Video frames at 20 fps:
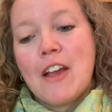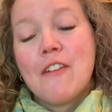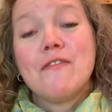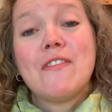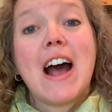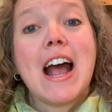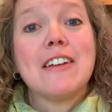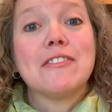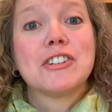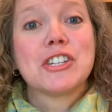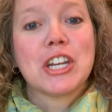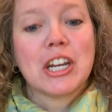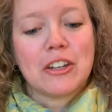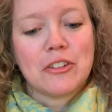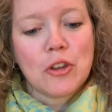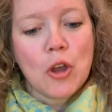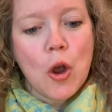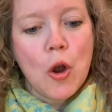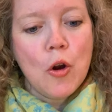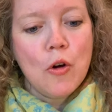Five
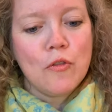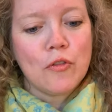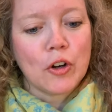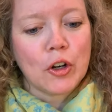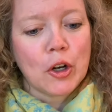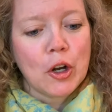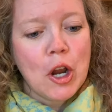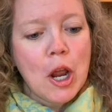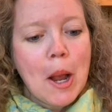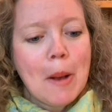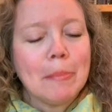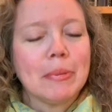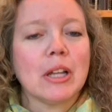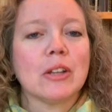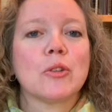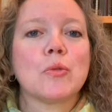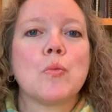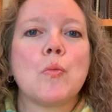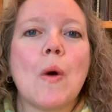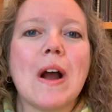chicks over
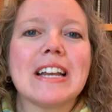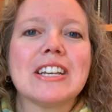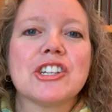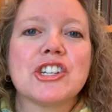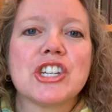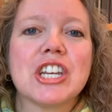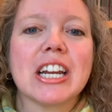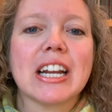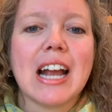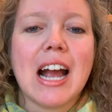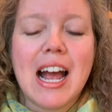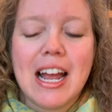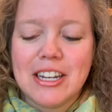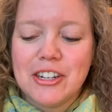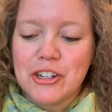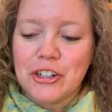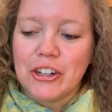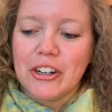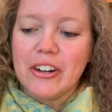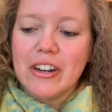plus one chick
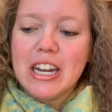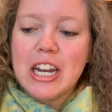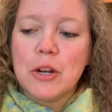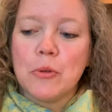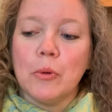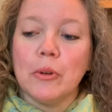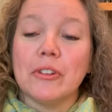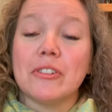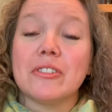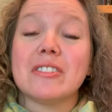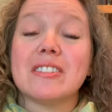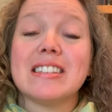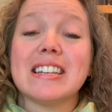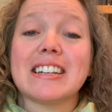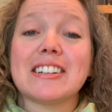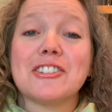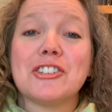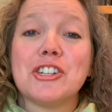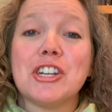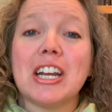under equals
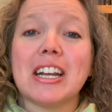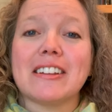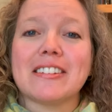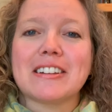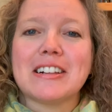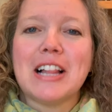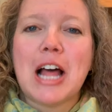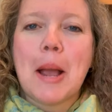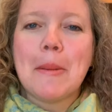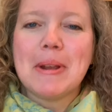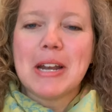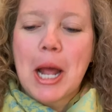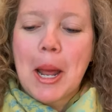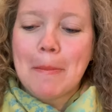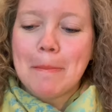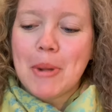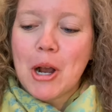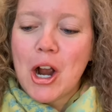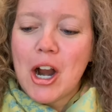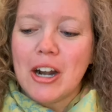six chicks climbing
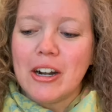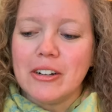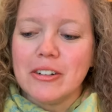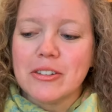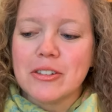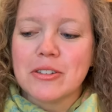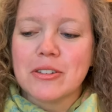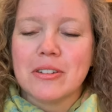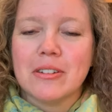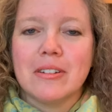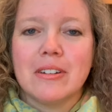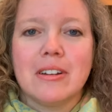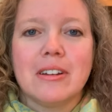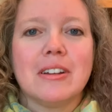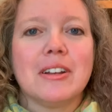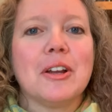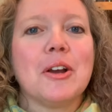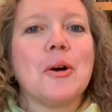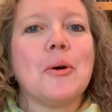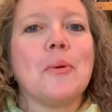on bars
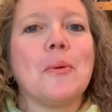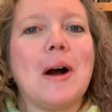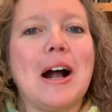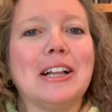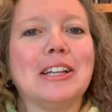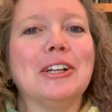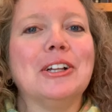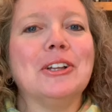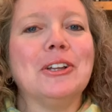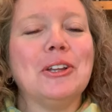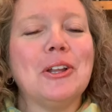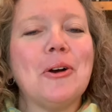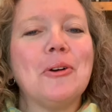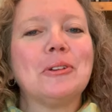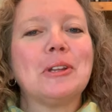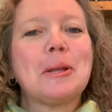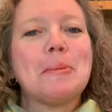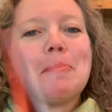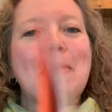while a lonely